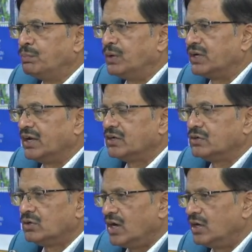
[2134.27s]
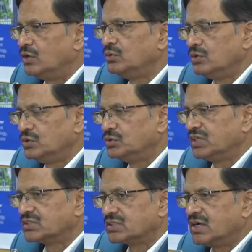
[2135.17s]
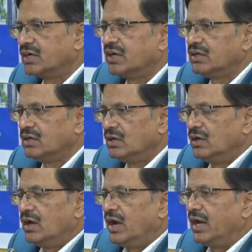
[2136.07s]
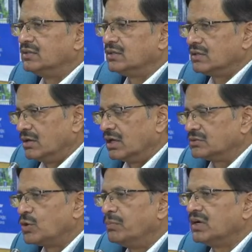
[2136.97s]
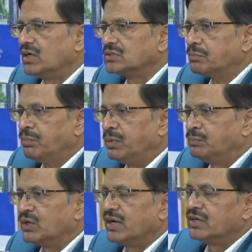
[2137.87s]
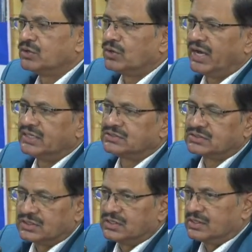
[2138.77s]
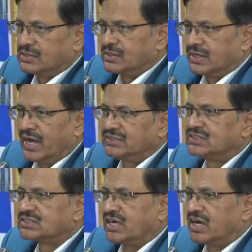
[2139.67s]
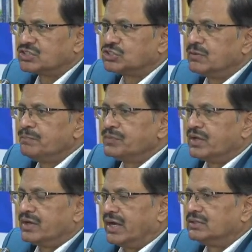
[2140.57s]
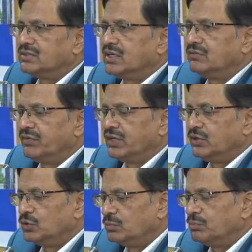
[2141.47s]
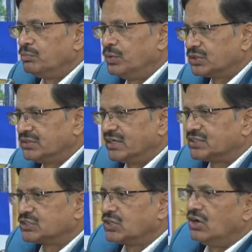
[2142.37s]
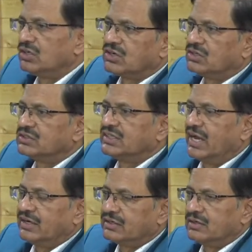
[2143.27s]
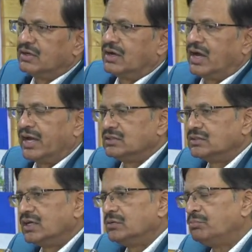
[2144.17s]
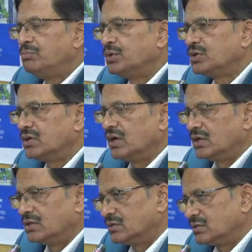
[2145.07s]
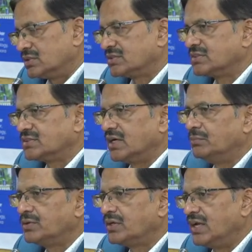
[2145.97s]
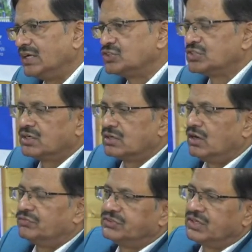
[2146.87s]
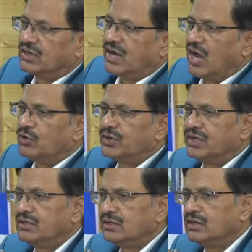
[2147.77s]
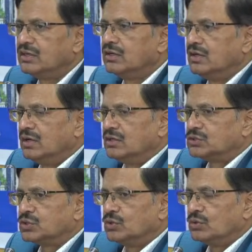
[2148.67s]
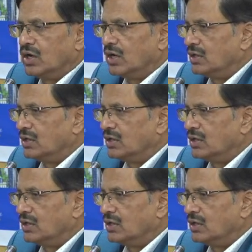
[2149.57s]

potato, aloo, you just cut it, and so because potato has a starch, and then when you put that salt on that, and then put some tincture of the iodine. So